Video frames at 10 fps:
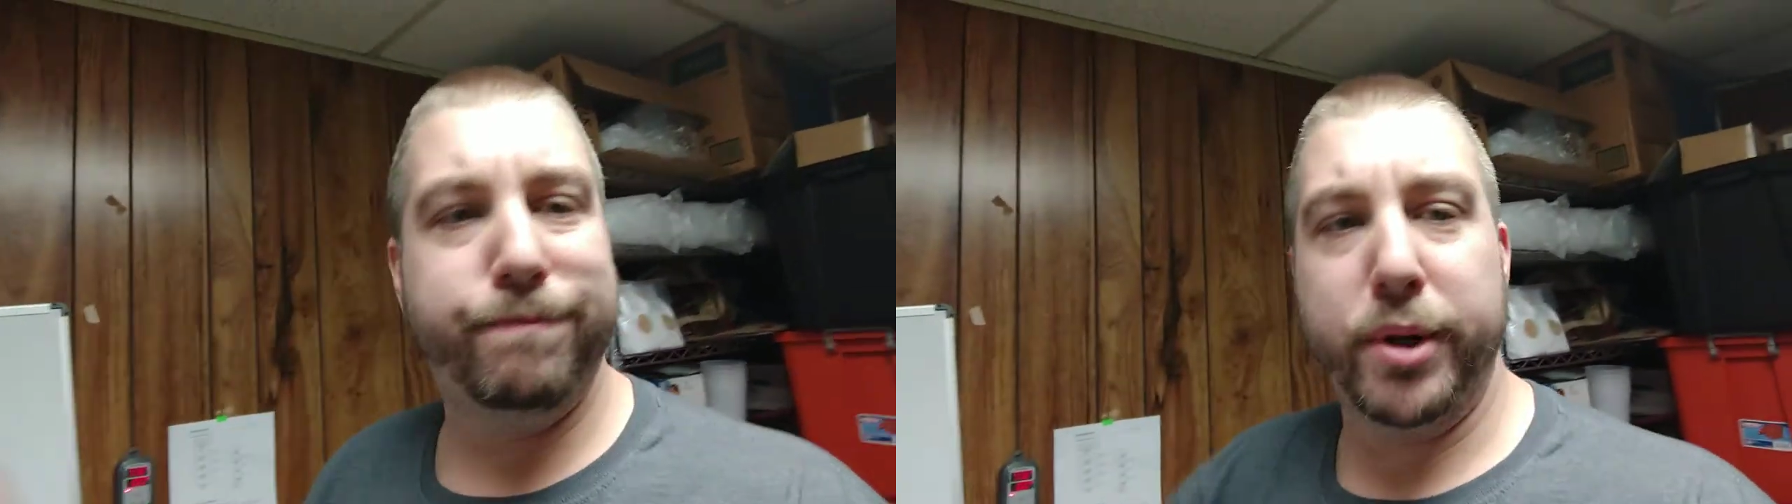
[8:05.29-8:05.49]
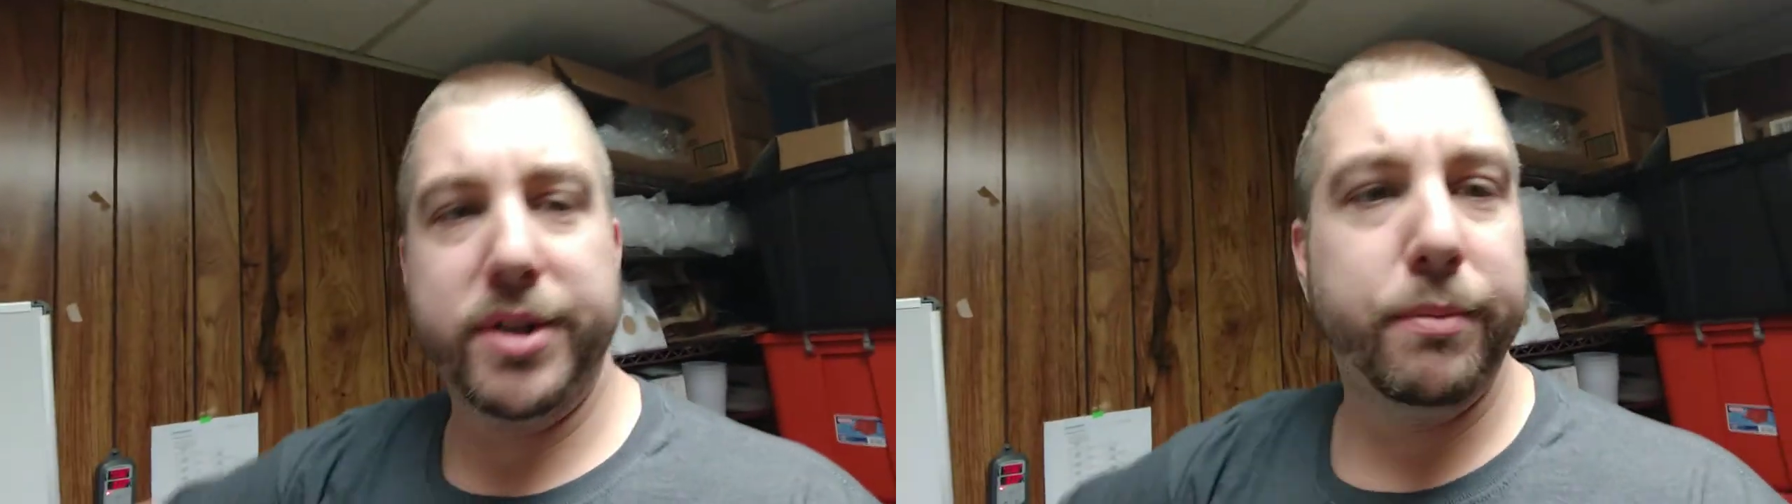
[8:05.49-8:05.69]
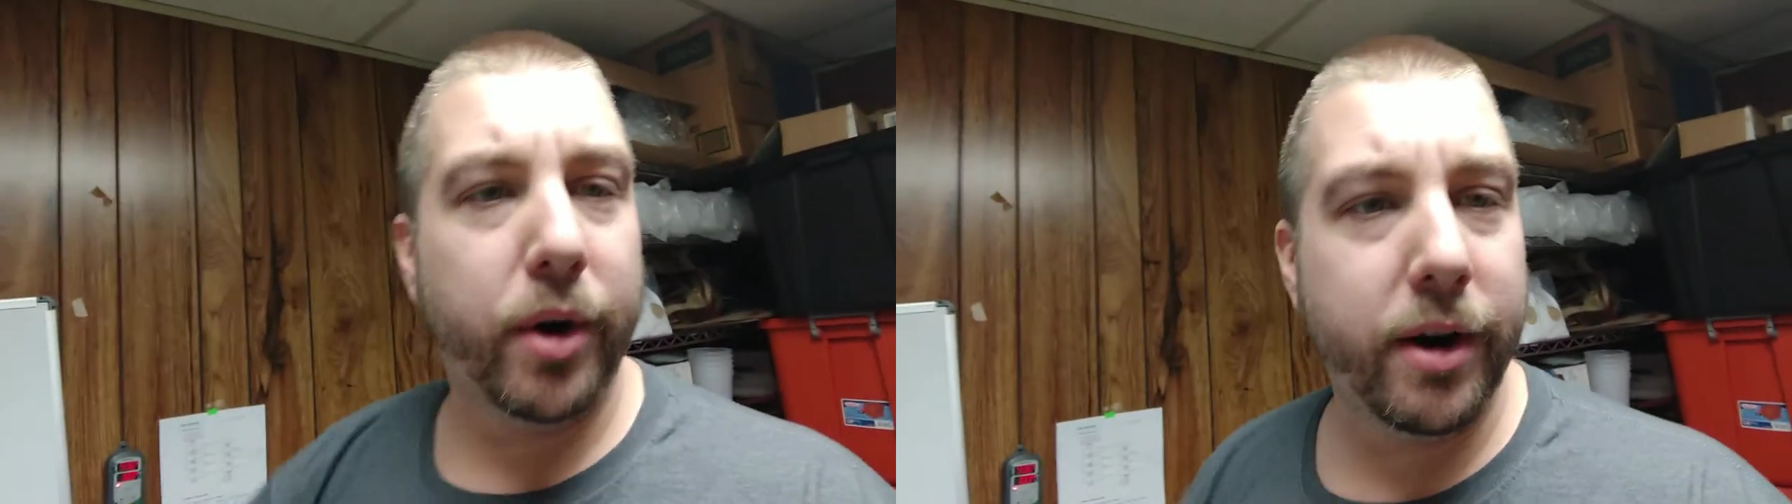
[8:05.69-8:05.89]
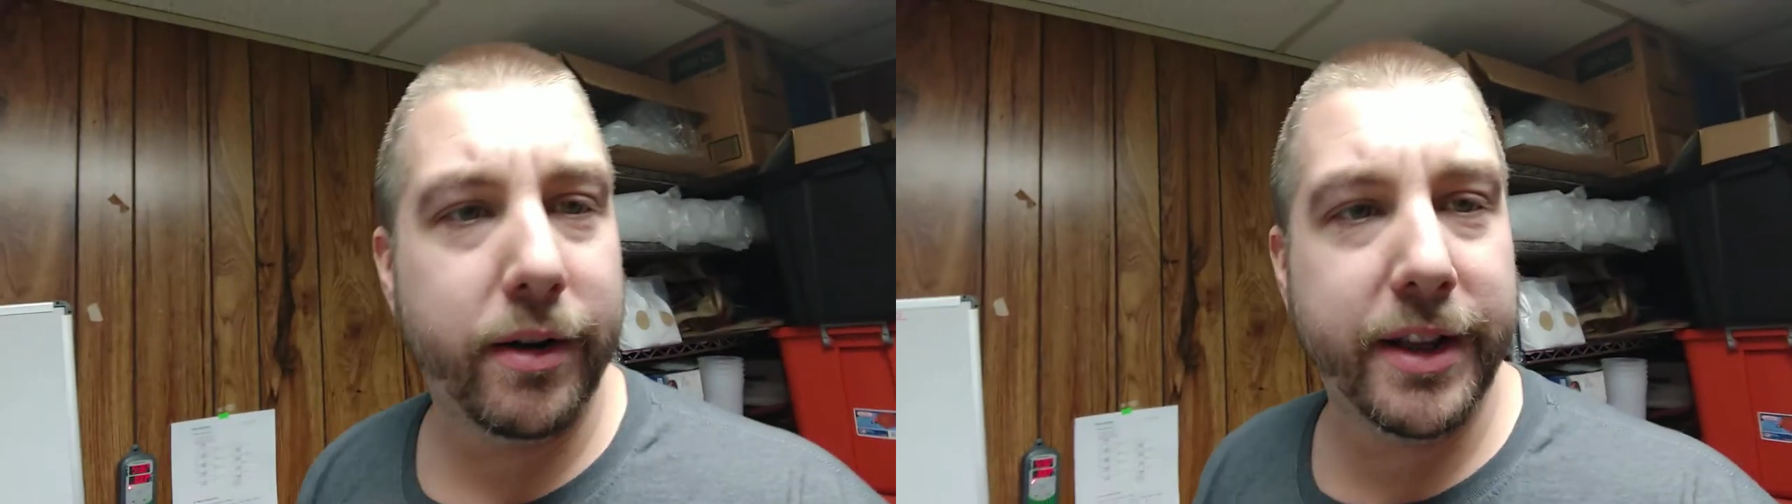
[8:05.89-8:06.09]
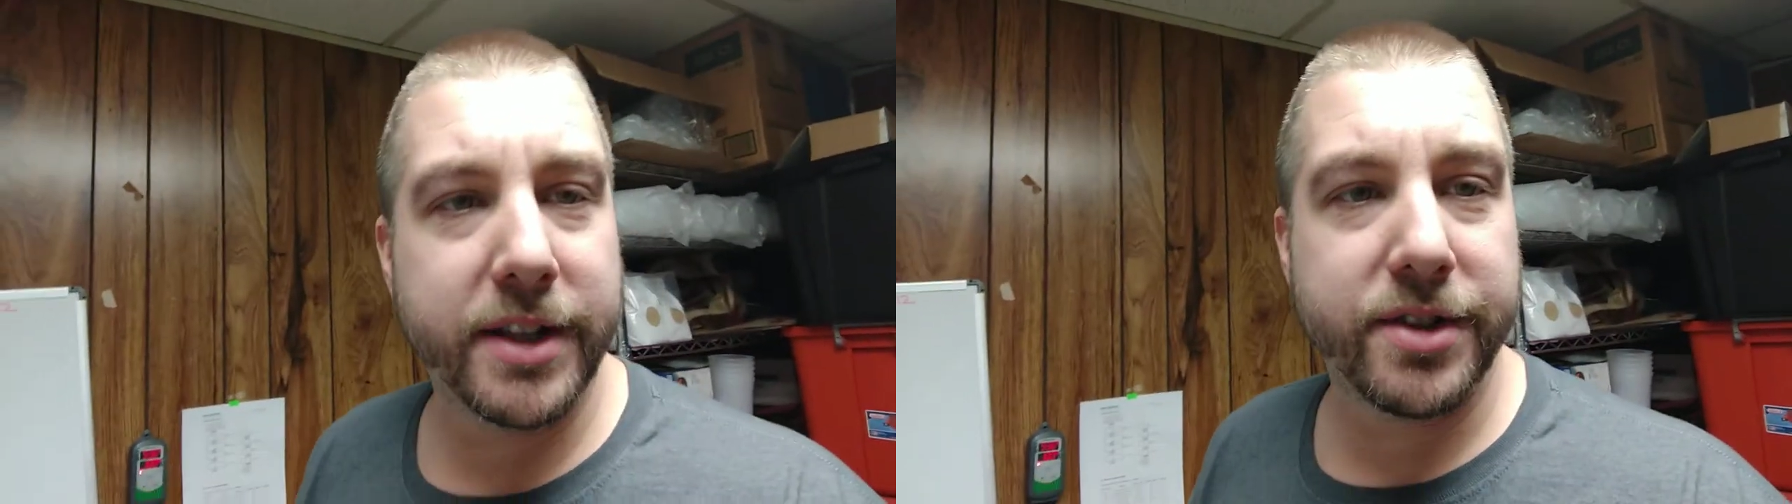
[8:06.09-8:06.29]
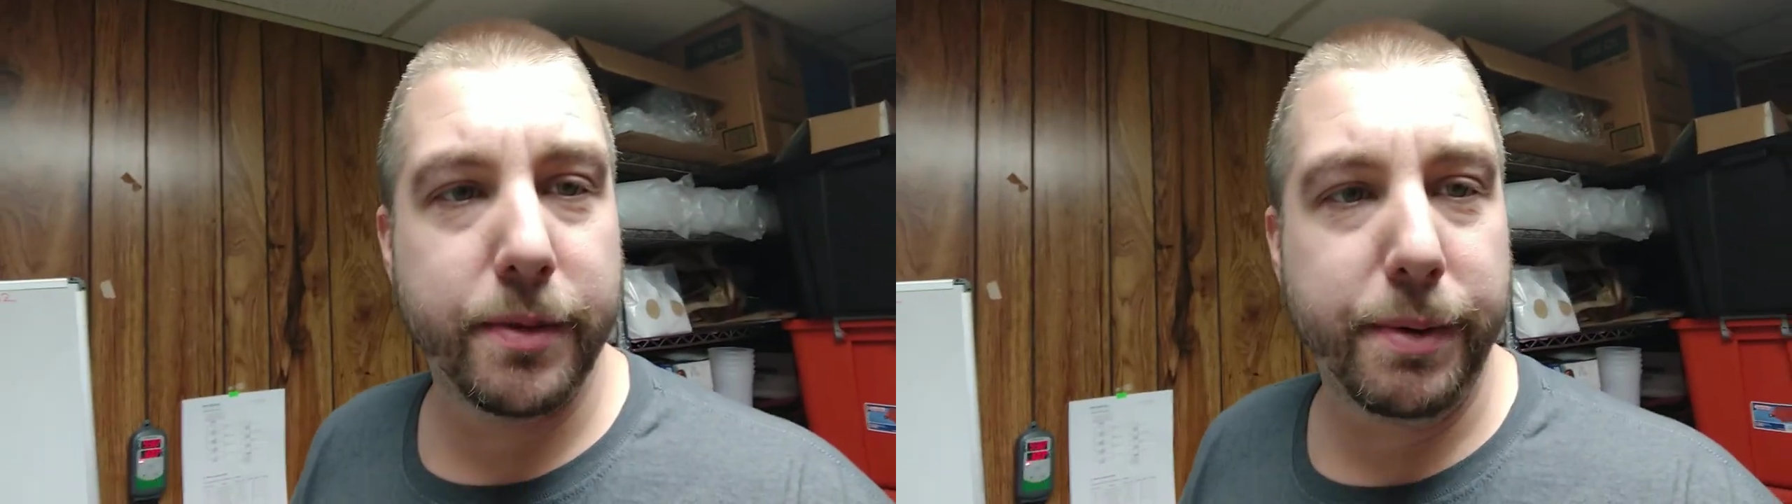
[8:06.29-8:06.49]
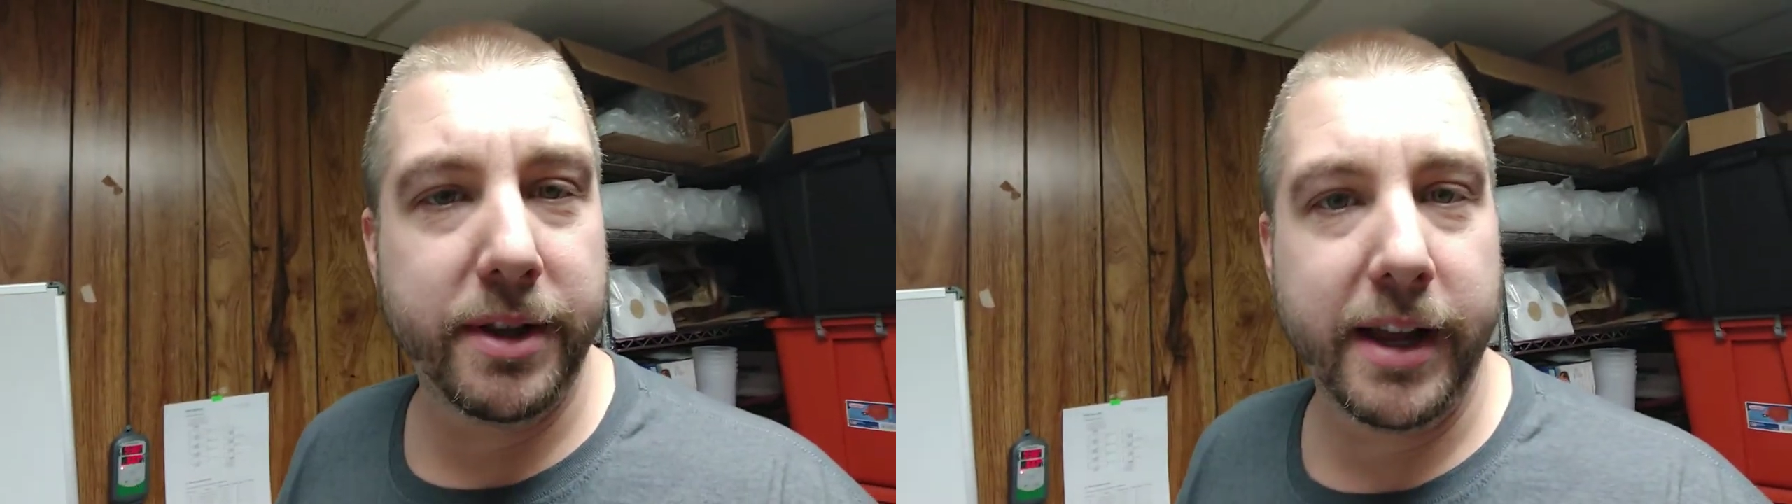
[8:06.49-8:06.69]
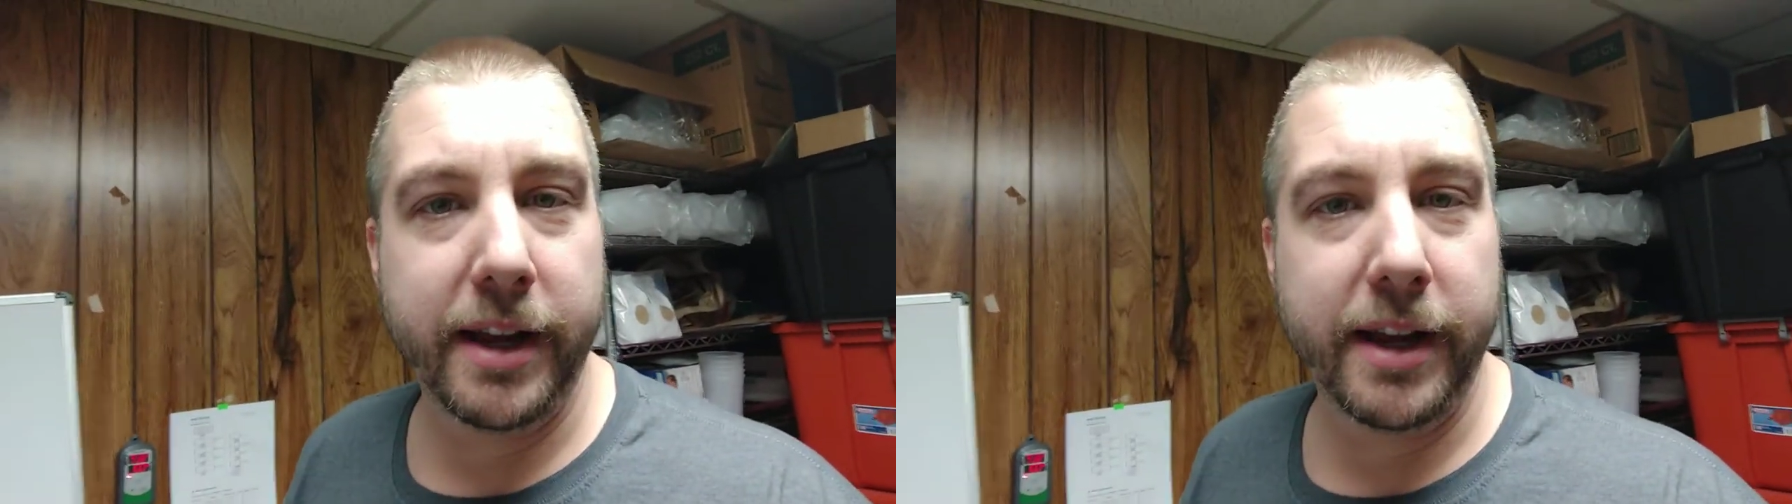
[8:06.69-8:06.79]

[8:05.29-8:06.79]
put some water in that stupid